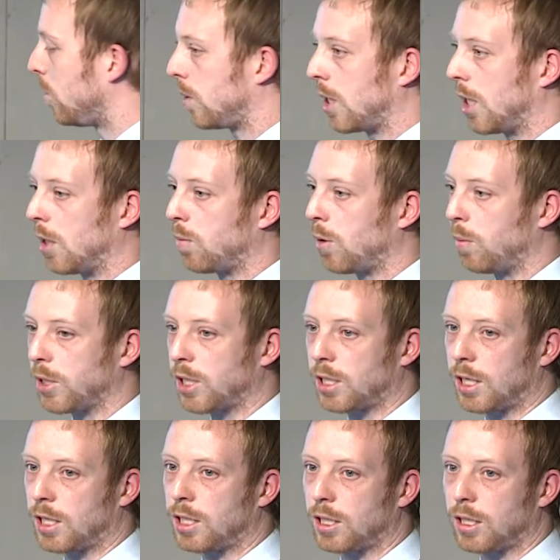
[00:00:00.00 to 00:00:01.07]
UK public
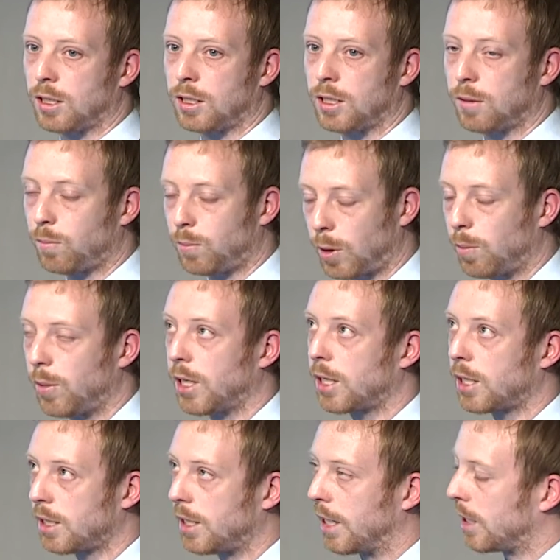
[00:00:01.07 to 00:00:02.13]
sector
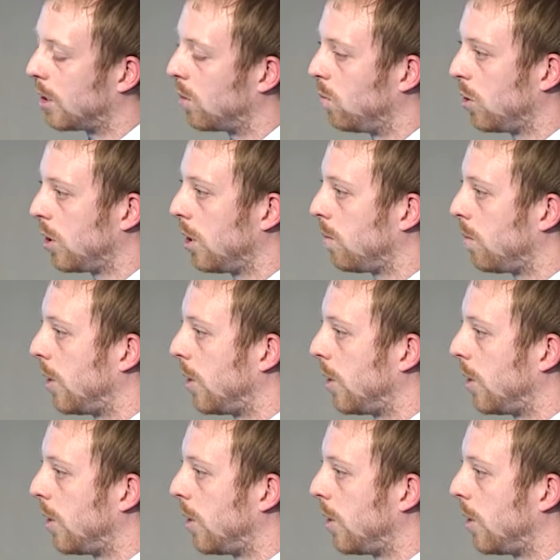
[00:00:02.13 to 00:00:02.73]
woodland